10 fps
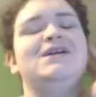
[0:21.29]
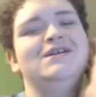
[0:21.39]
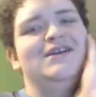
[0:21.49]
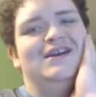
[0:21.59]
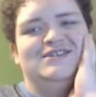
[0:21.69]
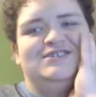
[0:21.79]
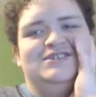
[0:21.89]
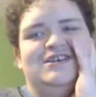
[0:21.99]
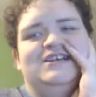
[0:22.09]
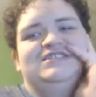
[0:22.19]
Yes,
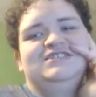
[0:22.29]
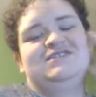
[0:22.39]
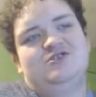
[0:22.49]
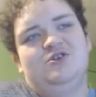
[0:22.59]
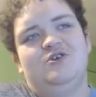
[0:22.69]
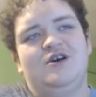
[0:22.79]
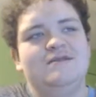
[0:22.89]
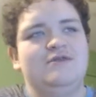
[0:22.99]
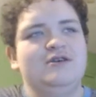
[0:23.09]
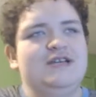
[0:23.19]
yes. So
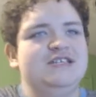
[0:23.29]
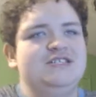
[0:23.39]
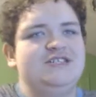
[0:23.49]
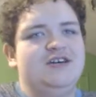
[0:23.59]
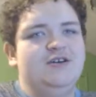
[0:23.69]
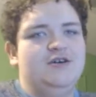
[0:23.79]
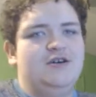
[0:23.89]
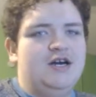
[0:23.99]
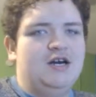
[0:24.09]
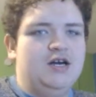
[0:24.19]
I'm on this here
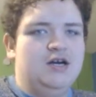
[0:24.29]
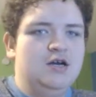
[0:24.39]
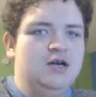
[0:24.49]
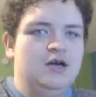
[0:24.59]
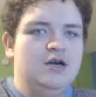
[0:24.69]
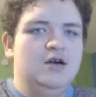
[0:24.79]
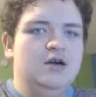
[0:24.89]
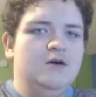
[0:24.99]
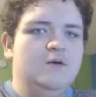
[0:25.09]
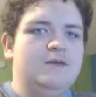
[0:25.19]
uh,
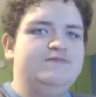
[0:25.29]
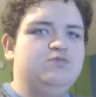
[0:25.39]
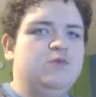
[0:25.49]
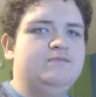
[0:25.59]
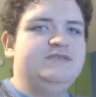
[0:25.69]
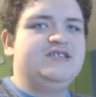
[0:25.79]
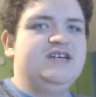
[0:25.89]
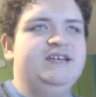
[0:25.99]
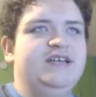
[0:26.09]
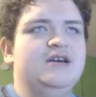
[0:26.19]
web web
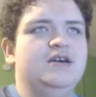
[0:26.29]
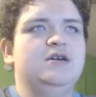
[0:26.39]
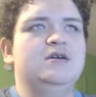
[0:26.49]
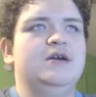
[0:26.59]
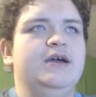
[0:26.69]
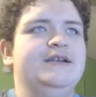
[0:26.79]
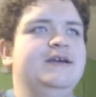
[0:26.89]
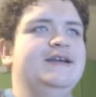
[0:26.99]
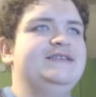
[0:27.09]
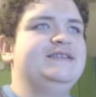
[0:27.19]
siting,
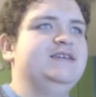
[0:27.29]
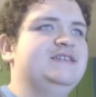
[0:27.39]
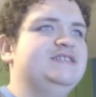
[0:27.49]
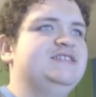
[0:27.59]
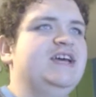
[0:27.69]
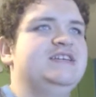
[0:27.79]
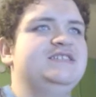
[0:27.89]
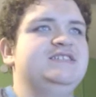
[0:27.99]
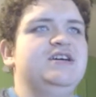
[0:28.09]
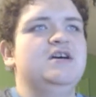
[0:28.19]
and it
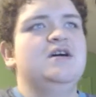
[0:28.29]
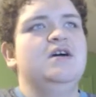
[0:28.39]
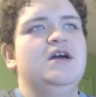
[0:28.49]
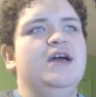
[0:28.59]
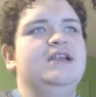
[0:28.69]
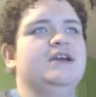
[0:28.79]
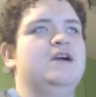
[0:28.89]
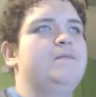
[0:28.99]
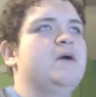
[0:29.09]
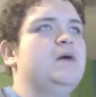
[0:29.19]
says it, it
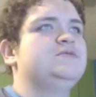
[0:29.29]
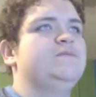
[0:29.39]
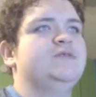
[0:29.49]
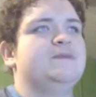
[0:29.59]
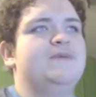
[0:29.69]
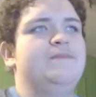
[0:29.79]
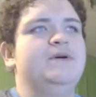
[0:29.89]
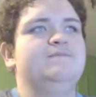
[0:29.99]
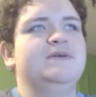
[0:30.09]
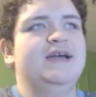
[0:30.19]
comes up with a
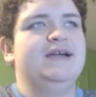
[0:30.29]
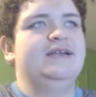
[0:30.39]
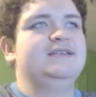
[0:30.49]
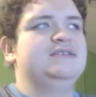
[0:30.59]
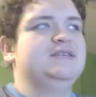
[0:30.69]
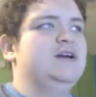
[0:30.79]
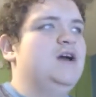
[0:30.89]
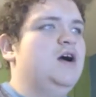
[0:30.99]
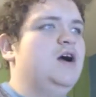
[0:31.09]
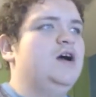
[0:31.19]
pop-up and it
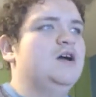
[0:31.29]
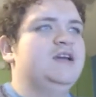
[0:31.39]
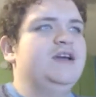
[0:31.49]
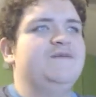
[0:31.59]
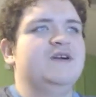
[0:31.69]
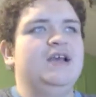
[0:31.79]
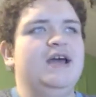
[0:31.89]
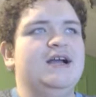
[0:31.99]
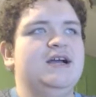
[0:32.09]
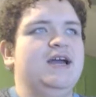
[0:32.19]
uh, give a
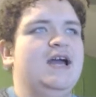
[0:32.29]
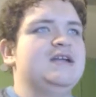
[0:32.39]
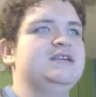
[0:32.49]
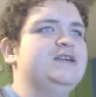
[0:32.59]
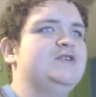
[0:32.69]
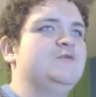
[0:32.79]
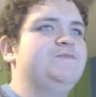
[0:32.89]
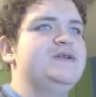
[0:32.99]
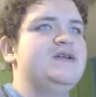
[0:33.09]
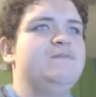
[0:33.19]
click and it
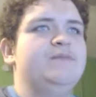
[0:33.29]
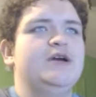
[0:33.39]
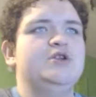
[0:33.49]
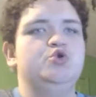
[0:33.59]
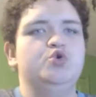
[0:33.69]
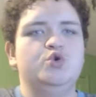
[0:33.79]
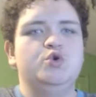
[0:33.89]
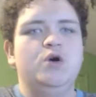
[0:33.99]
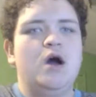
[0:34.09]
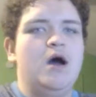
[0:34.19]
open up a
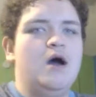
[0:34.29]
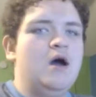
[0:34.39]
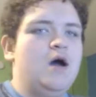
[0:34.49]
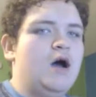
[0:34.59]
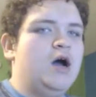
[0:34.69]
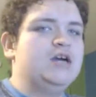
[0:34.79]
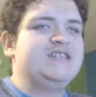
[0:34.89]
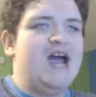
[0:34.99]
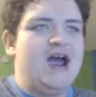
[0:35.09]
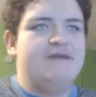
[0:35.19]
new uh,
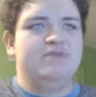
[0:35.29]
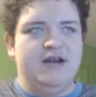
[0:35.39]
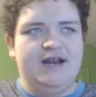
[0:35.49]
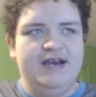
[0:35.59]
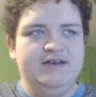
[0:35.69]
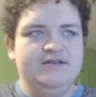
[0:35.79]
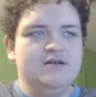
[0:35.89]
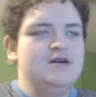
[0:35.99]
tab, right?